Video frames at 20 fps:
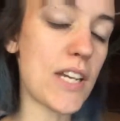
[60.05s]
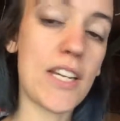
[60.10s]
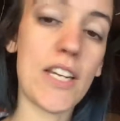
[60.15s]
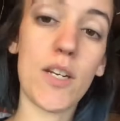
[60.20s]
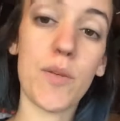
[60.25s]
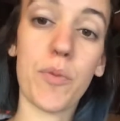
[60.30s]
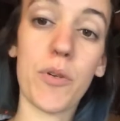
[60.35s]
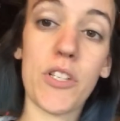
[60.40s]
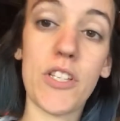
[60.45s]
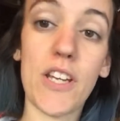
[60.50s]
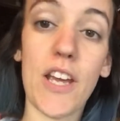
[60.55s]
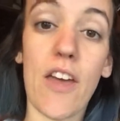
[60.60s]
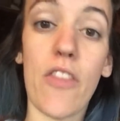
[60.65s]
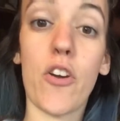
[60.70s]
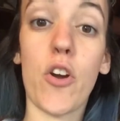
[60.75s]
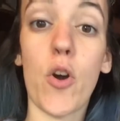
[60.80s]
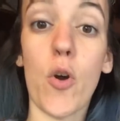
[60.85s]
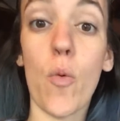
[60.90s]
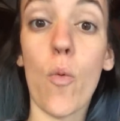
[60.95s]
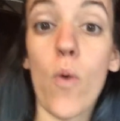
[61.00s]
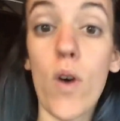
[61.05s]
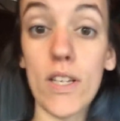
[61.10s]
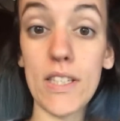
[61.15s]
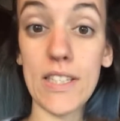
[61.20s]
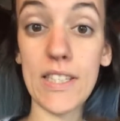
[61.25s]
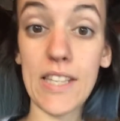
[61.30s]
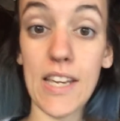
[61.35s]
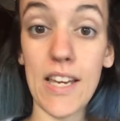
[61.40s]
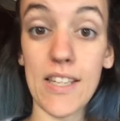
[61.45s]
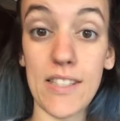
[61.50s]
I need to put together one
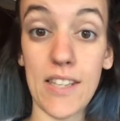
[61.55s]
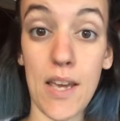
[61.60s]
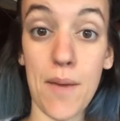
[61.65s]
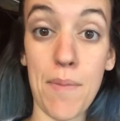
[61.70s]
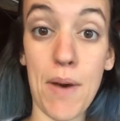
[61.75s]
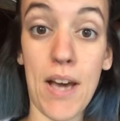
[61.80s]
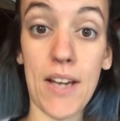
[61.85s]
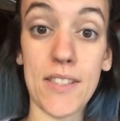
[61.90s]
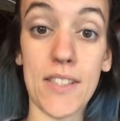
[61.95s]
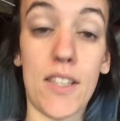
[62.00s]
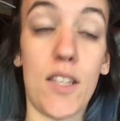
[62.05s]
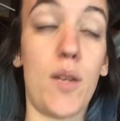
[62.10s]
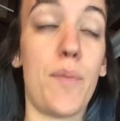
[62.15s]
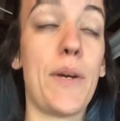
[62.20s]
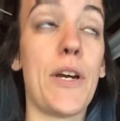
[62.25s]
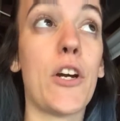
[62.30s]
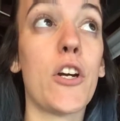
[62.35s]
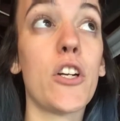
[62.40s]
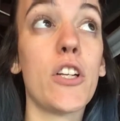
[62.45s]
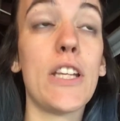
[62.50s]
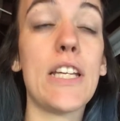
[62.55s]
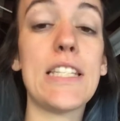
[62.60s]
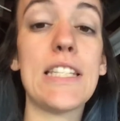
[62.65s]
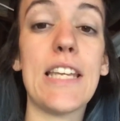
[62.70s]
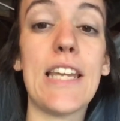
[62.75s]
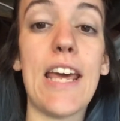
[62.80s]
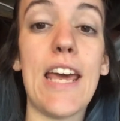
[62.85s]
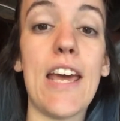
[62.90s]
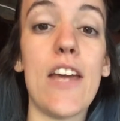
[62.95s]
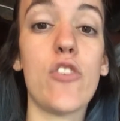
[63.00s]
CSA box a little bit early
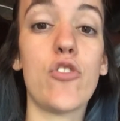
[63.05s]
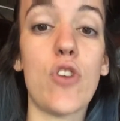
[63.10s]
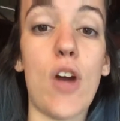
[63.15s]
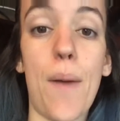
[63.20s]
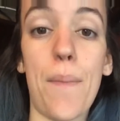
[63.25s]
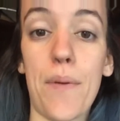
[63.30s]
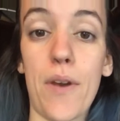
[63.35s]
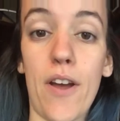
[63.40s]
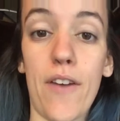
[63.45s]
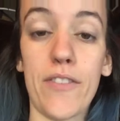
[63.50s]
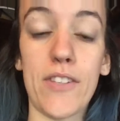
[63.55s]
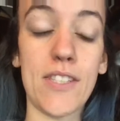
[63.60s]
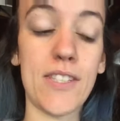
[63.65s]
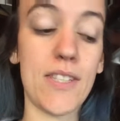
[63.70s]
today, drop it off to